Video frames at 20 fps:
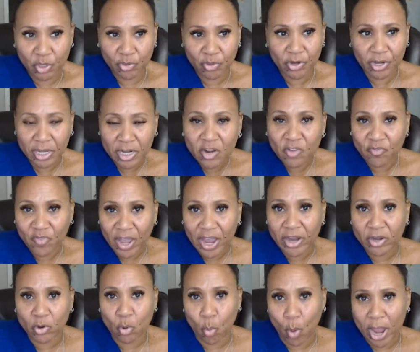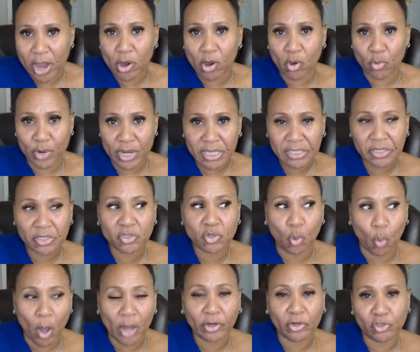They're gonna find a way or a reason to
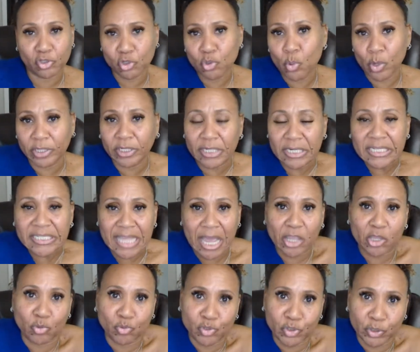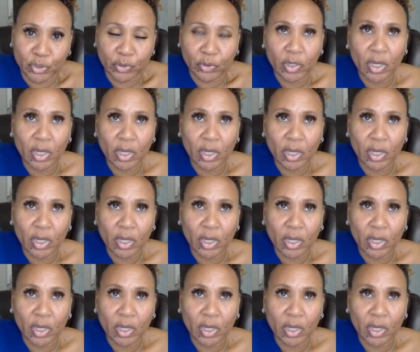want to do what it is that you do.